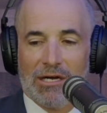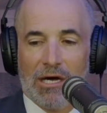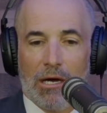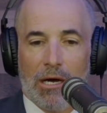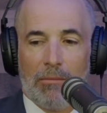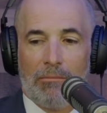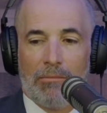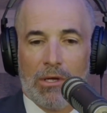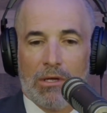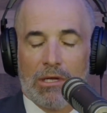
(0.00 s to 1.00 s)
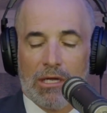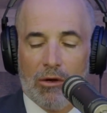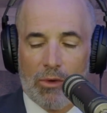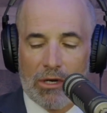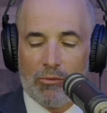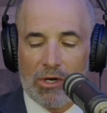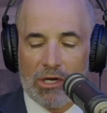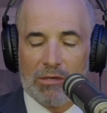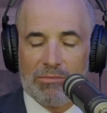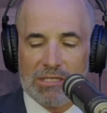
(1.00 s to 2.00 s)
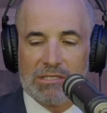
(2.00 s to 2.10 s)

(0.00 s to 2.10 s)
we're going to be